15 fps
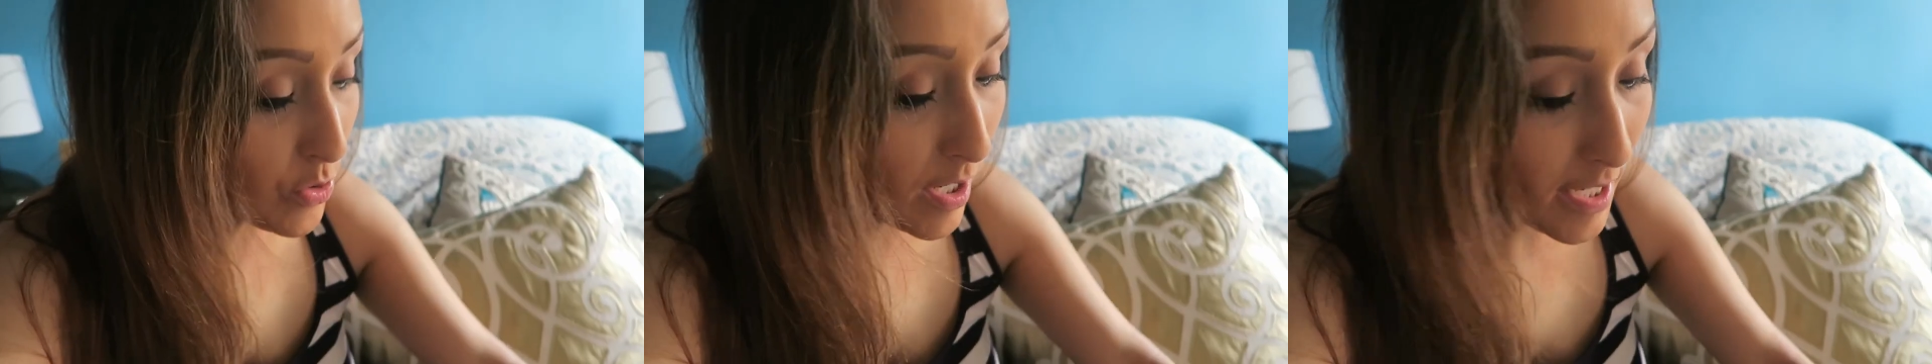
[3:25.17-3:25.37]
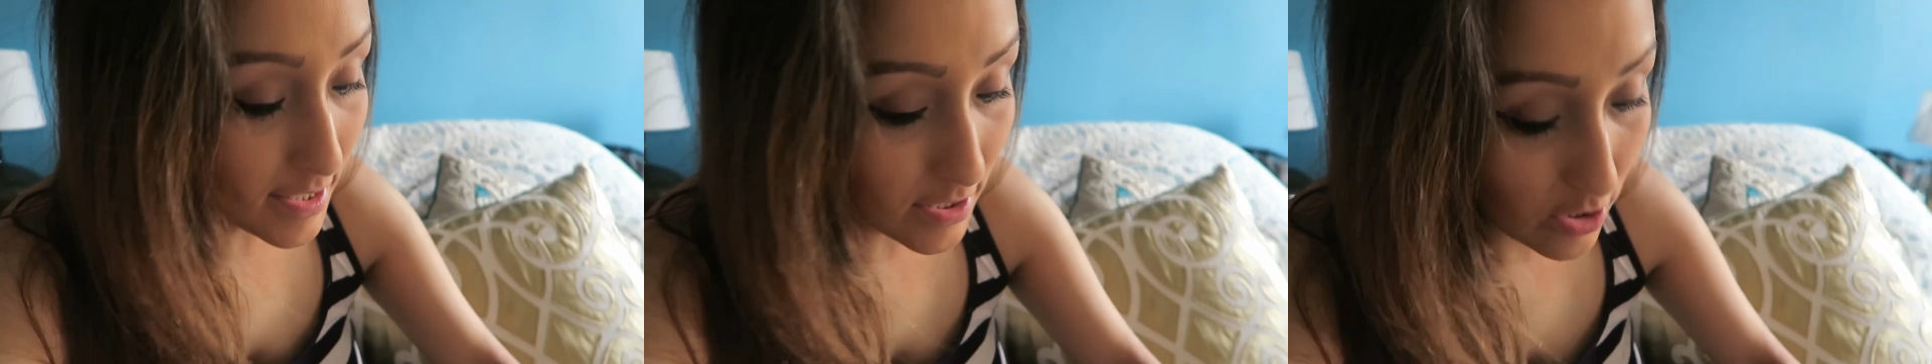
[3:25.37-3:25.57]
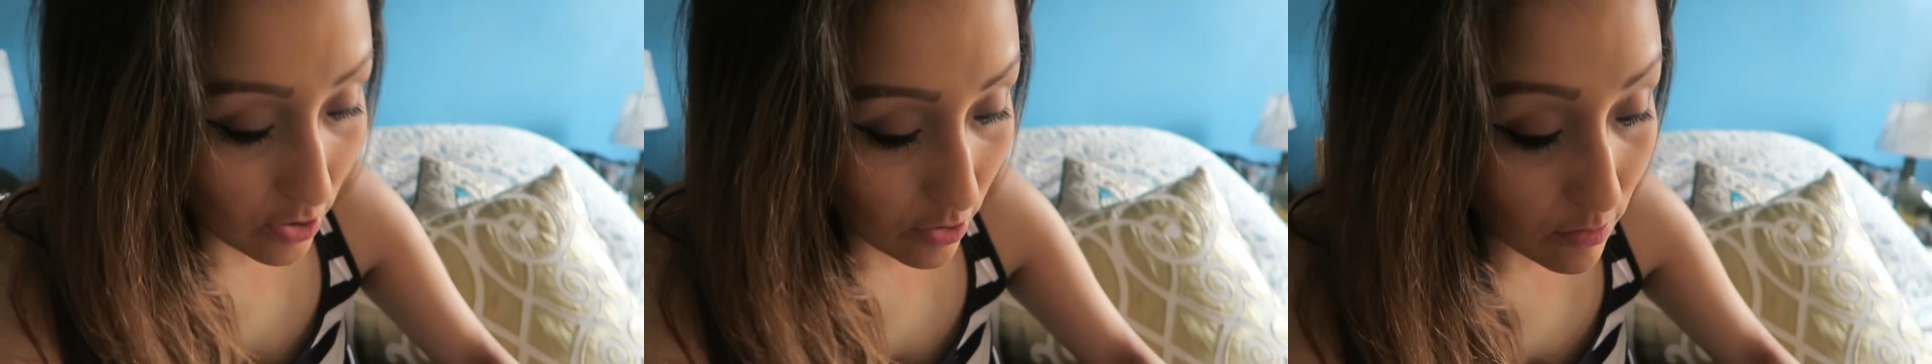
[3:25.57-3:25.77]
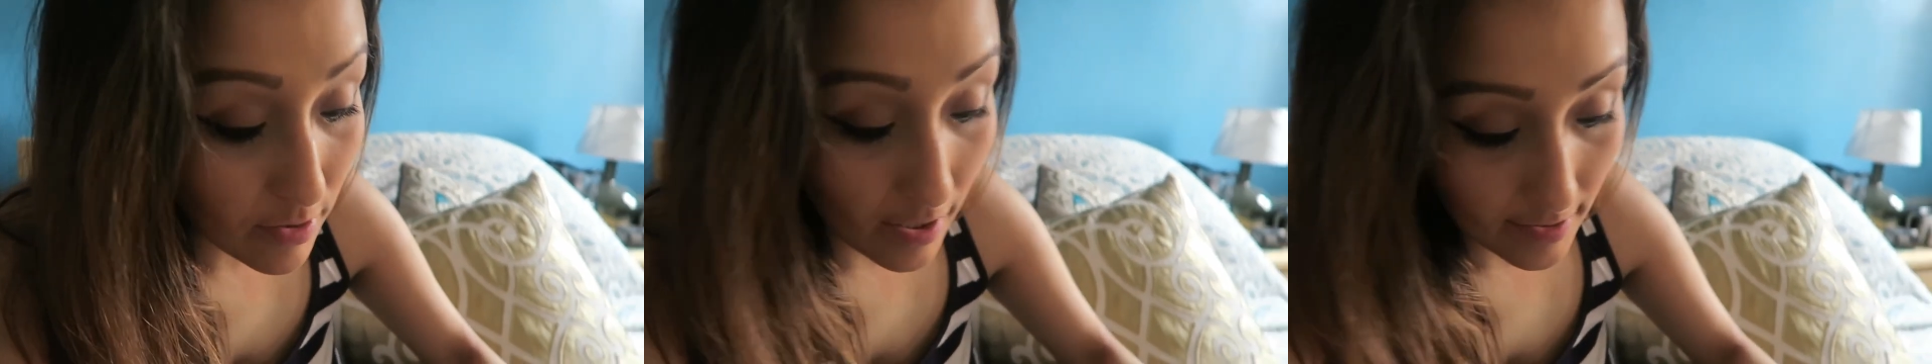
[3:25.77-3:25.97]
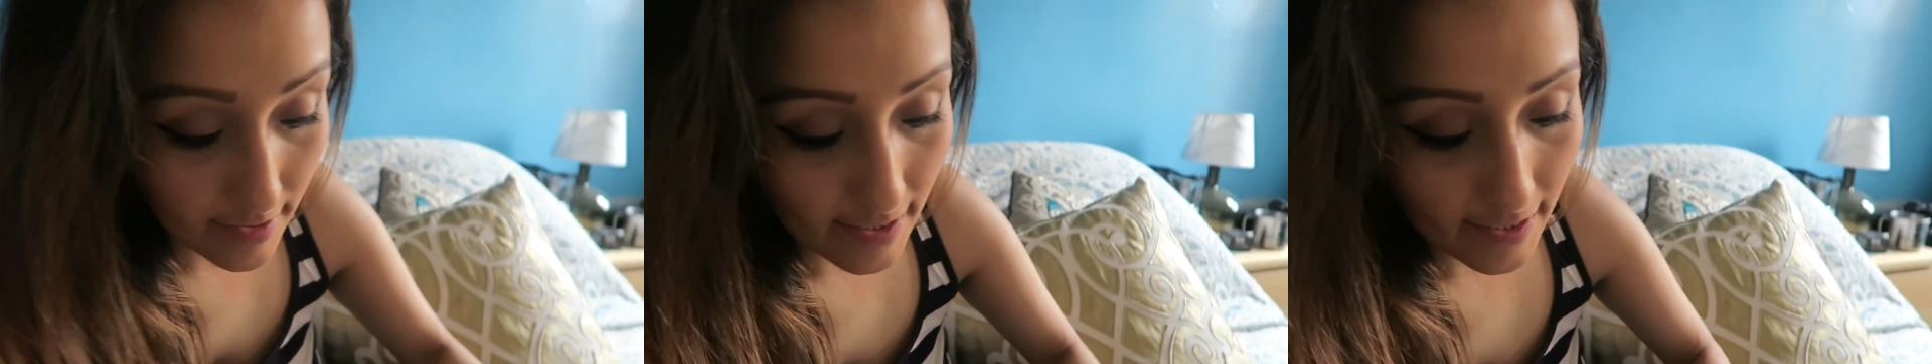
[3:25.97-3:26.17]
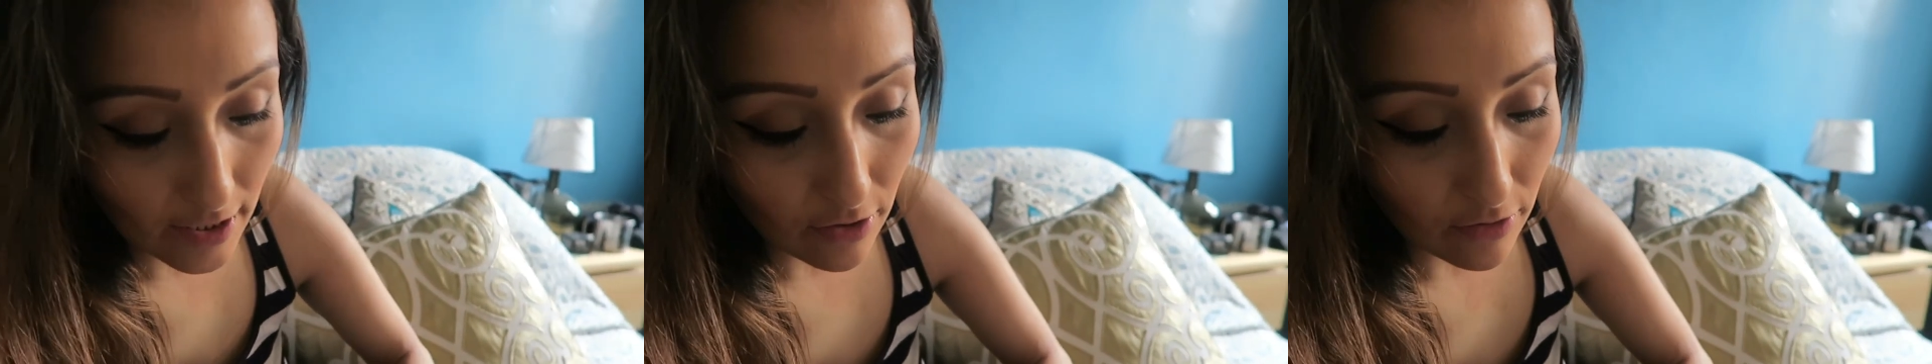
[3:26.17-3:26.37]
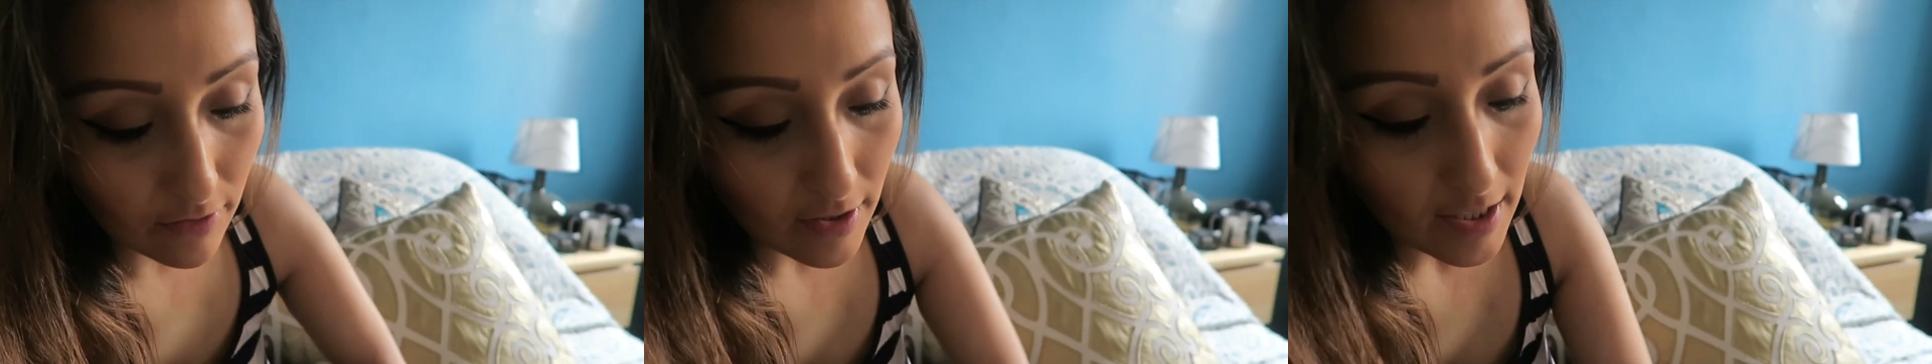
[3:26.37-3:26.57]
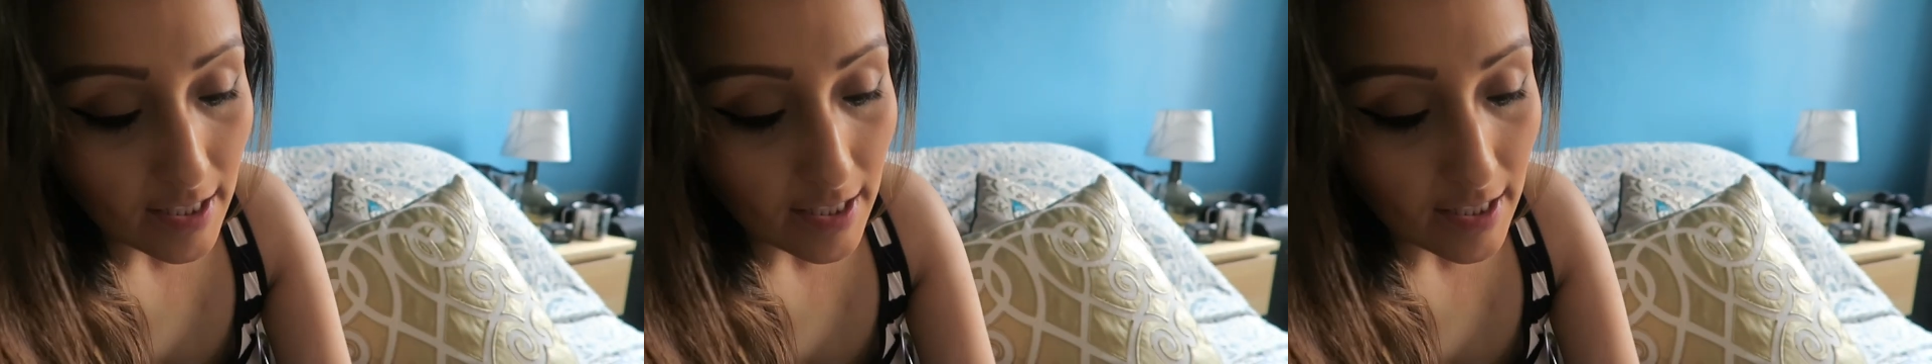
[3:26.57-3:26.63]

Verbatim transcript: You guys know, yeah, take it off.